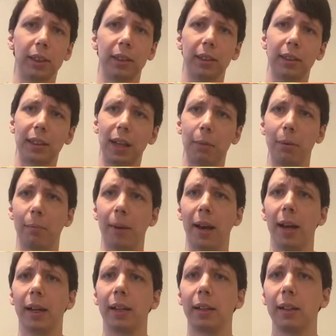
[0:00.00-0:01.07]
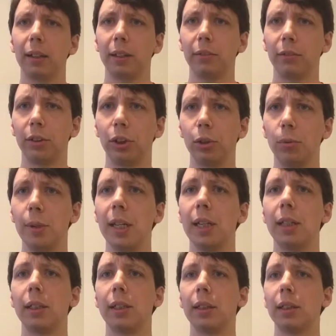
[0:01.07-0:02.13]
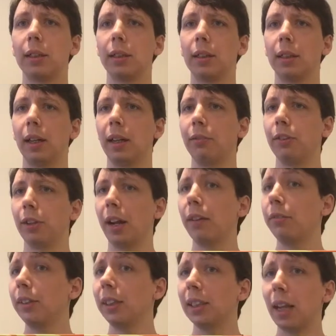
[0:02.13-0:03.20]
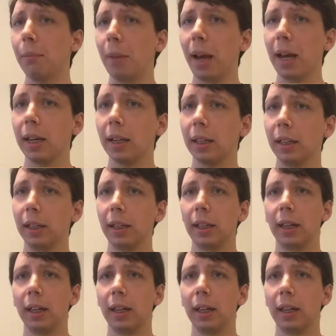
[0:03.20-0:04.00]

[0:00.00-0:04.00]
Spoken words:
stepping back for 2 weeks after every setback